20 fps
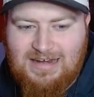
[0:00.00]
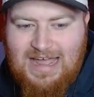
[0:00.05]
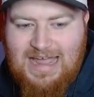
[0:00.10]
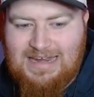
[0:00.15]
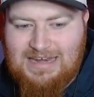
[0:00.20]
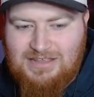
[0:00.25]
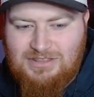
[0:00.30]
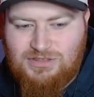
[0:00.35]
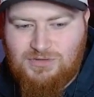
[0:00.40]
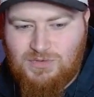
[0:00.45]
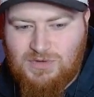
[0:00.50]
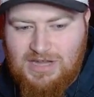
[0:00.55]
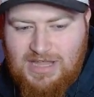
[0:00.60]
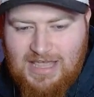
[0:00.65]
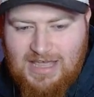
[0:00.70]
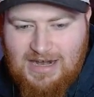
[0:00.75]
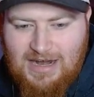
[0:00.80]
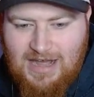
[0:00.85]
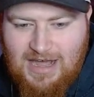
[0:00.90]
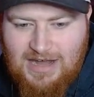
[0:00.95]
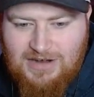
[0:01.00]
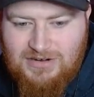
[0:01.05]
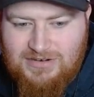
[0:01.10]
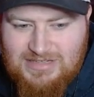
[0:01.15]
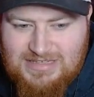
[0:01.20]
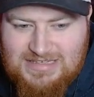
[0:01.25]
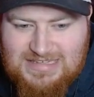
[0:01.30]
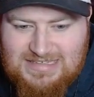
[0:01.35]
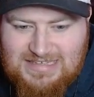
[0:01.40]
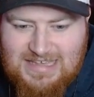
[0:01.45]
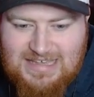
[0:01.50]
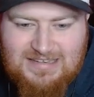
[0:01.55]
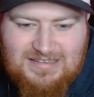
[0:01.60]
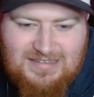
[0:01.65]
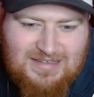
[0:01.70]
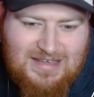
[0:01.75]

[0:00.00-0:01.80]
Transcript: 93 and 106.